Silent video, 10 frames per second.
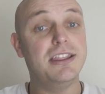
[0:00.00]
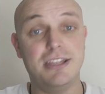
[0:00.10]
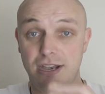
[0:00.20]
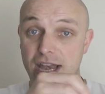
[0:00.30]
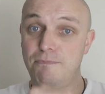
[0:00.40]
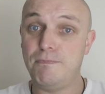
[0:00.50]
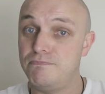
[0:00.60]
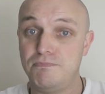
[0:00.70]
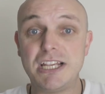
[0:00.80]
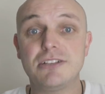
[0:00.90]
The
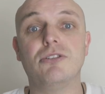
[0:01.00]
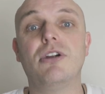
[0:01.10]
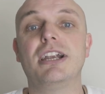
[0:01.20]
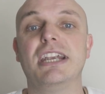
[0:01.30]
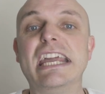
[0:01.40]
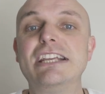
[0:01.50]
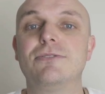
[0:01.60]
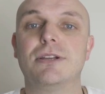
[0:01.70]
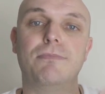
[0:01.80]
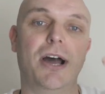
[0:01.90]
pixel right
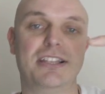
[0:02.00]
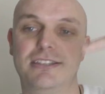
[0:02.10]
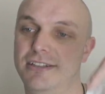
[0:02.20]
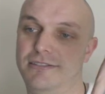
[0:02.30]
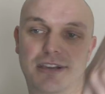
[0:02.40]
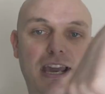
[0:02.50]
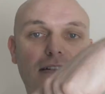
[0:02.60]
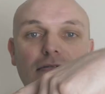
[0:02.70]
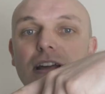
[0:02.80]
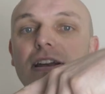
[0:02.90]
next to it might sit
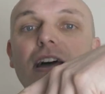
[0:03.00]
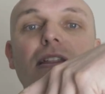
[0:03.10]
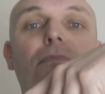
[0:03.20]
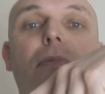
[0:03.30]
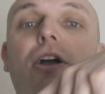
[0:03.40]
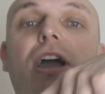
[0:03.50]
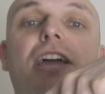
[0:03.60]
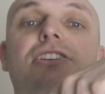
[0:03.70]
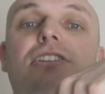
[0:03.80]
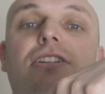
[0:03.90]
at another
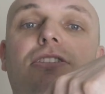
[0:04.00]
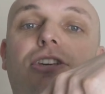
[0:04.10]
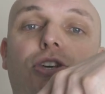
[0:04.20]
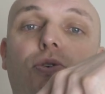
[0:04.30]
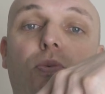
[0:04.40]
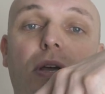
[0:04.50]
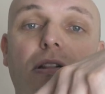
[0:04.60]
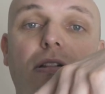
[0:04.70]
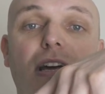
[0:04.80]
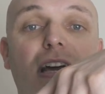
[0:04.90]
location in the hue
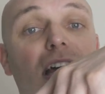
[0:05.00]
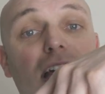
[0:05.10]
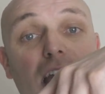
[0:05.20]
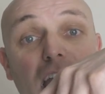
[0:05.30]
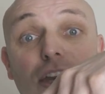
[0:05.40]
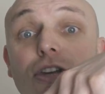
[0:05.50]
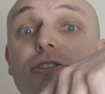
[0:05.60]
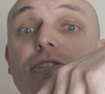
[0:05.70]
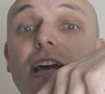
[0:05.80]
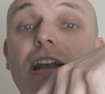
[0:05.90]
wheel and
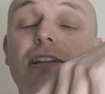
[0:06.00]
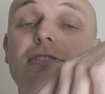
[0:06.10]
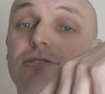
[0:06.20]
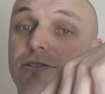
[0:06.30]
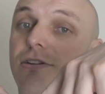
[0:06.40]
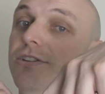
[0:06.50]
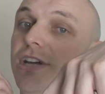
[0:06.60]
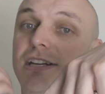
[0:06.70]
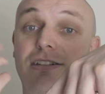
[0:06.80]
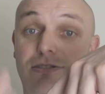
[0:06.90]
you tell it to
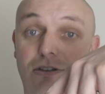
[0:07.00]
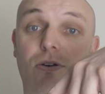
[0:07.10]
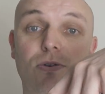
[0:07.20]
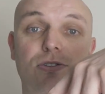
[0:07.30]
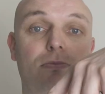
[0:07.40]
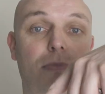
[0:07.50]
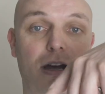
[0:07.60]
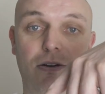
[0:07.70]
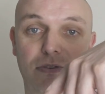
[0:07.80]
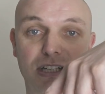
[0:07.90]
adjust it also
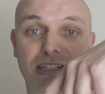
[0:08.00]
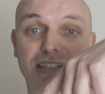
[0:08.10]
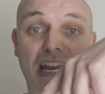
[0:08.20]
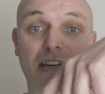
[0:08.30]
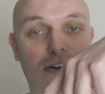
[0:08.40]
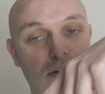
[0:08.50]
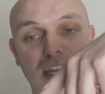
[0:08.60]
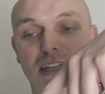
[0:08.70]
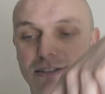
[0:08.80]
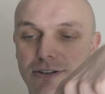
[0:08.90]
by obviously 10
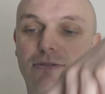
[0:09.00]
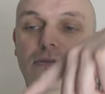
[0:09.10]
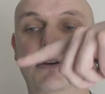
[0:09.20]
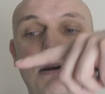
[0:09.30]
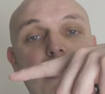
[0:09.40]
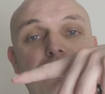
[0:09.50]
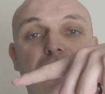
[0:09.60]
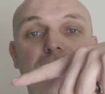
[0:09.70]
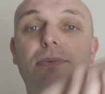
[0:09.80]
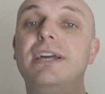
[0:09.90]
degrees. So it will be
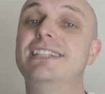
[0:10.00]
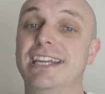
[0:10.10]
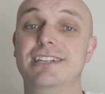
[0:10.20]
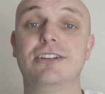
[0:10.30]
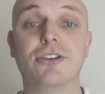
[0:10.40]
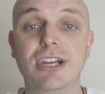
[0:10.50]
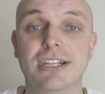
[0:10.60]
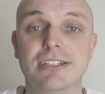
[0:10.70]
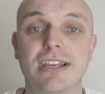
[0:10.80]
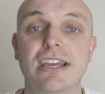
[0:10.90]
adjusted by 10
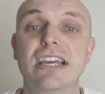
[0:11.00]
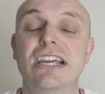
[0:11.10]
degrees.